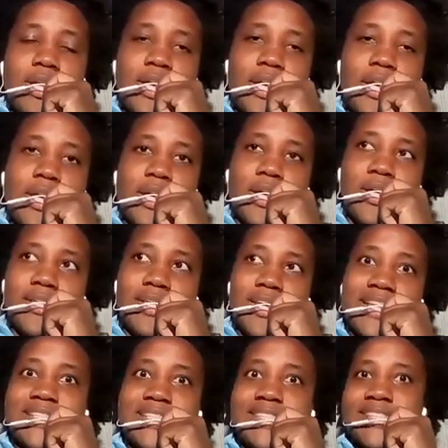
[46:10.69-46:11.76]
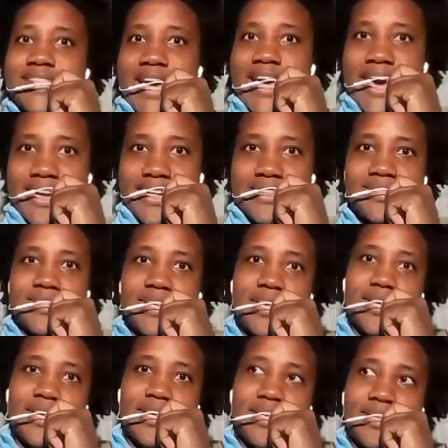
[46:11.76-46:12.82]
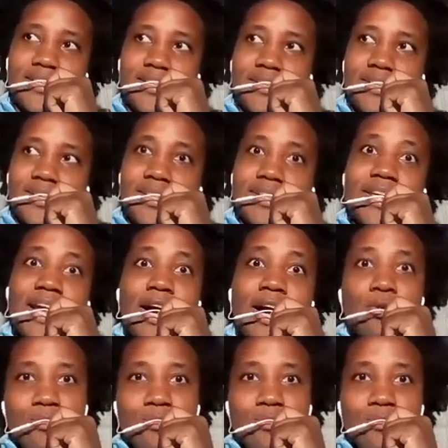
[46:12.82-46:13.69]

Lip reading: and Zacks and Yahoo